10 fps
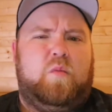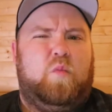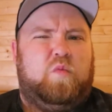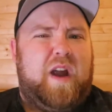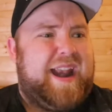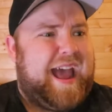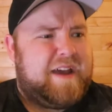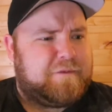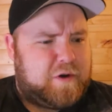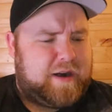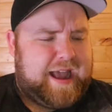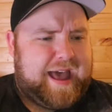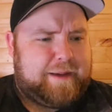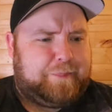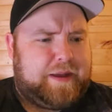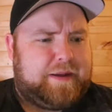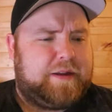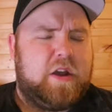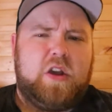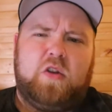Right after it happened,
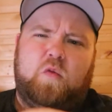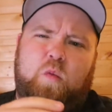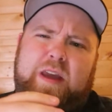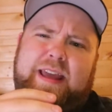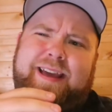we